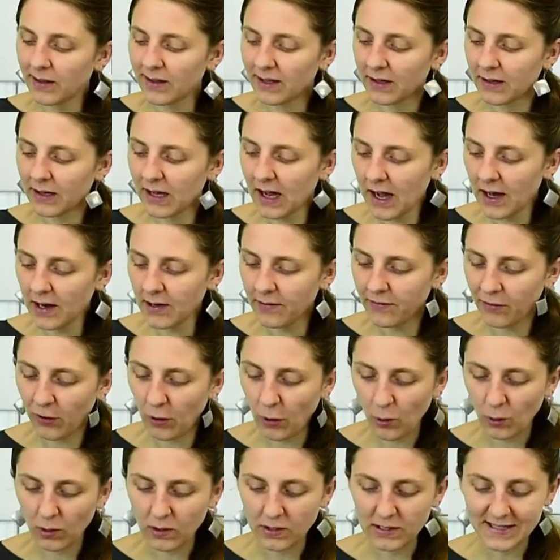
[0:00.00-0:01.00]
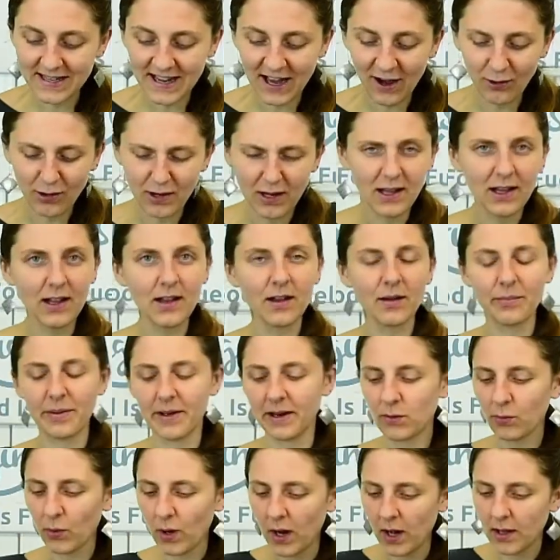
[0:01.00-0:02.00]
They're kind of cooling down a little
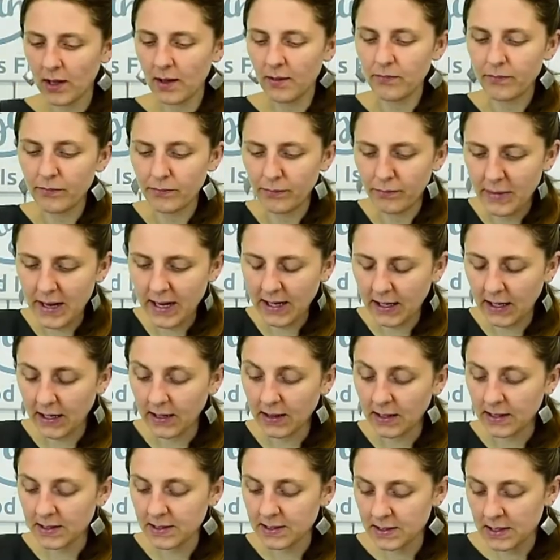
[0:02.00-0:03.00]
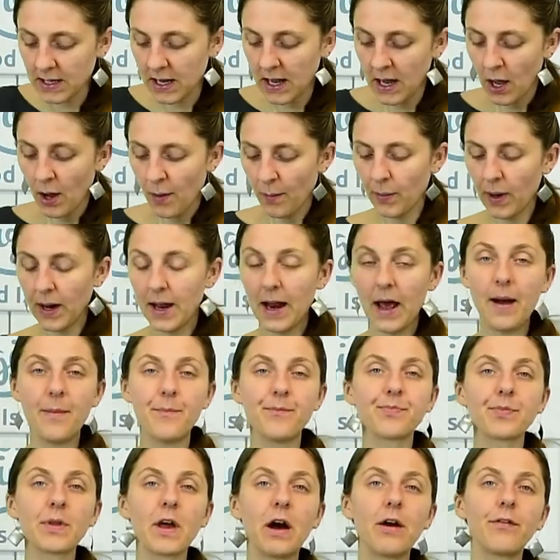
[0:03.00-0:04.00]
bit while I'm making this, but
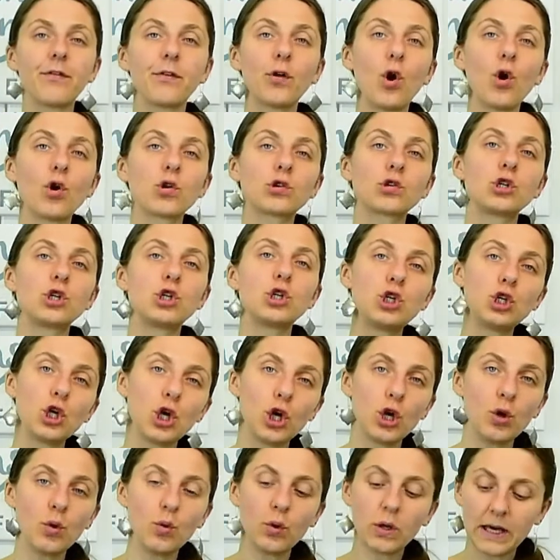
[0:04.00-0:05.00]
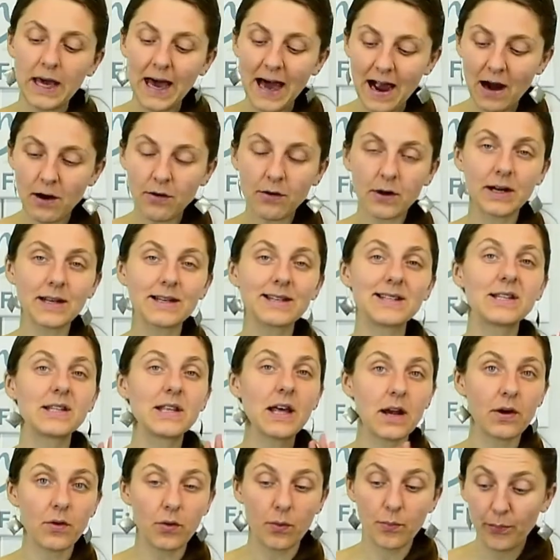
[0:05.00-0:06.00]
I've got 2 carrots
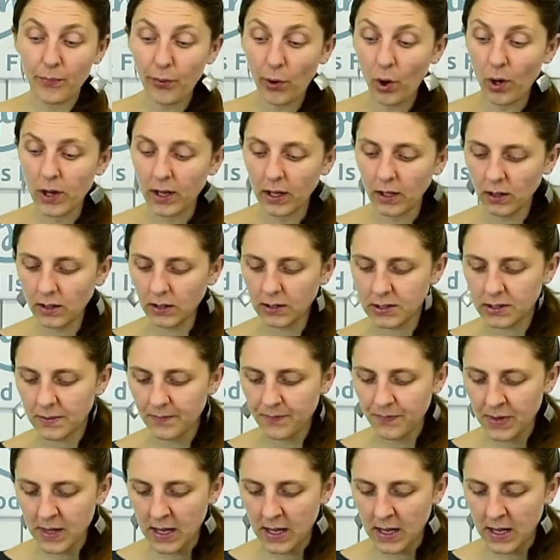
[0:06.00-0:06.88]
that are boiled.